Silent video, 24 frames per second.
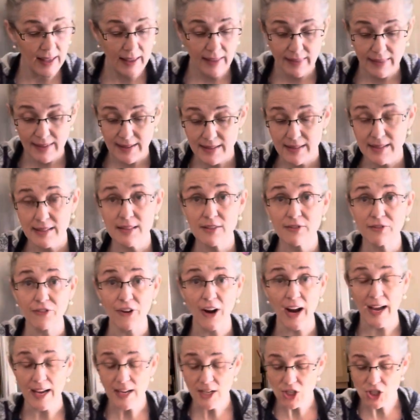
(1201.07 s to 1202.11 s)
This is
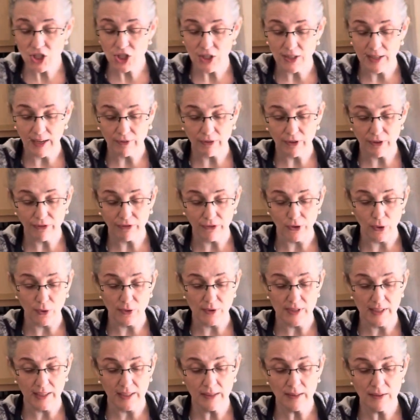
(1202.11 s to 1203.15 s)
fresh, never
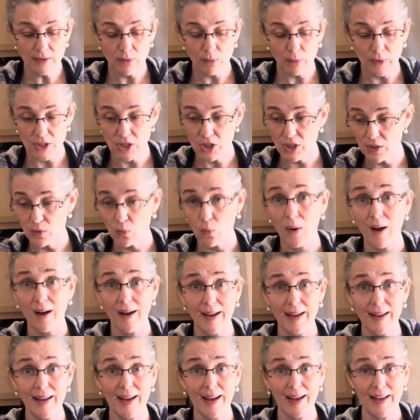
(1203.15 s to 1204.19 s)
frozen, which is
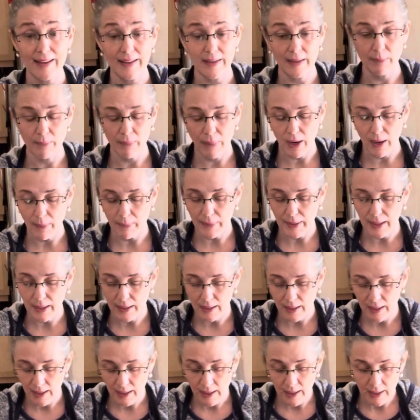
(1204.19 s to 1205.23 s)
why I can pop it
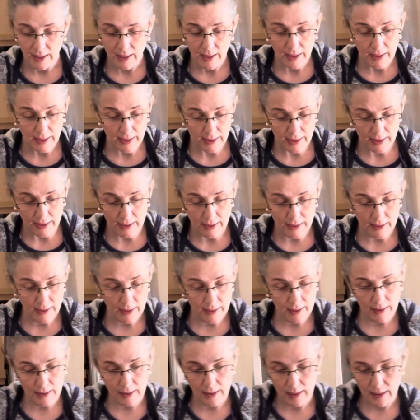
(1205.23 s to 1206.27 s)
in
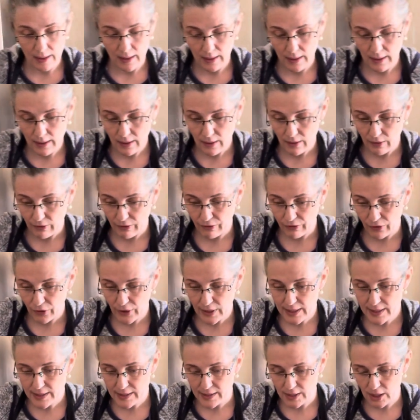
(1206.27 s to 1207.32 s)
the
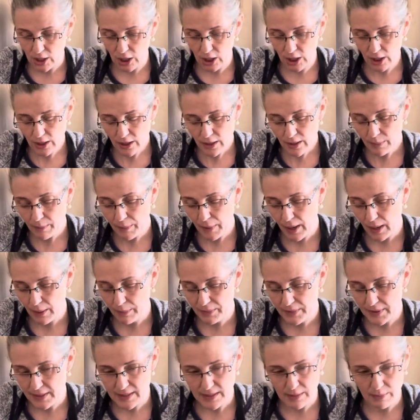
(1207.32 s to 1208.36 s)
freezer.
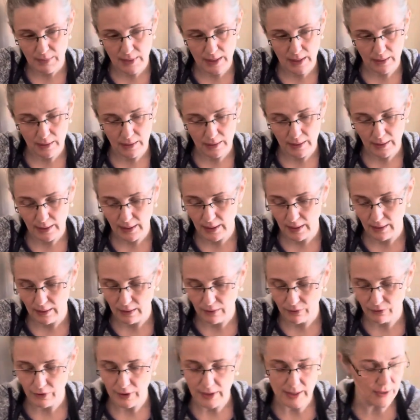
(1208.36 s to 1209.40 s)
Pop this meal in the
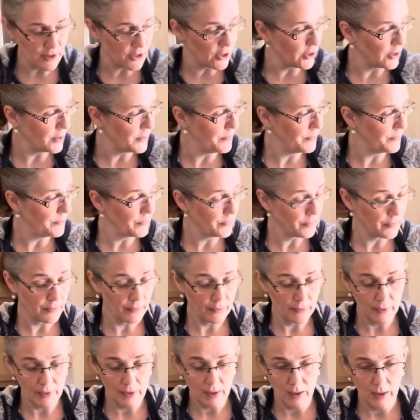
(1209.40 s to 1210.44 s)
freezer.
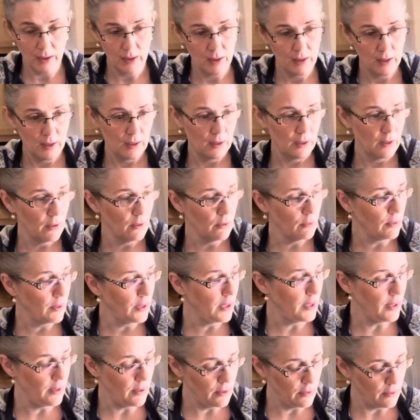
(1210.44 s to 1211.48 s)

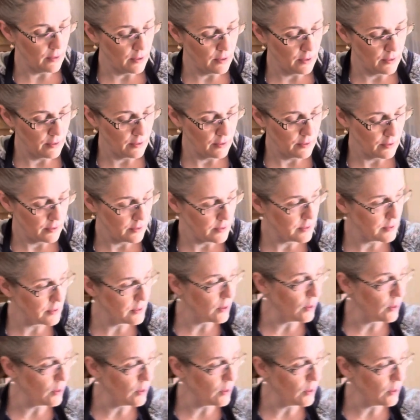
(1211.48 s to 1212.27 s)
Okay, so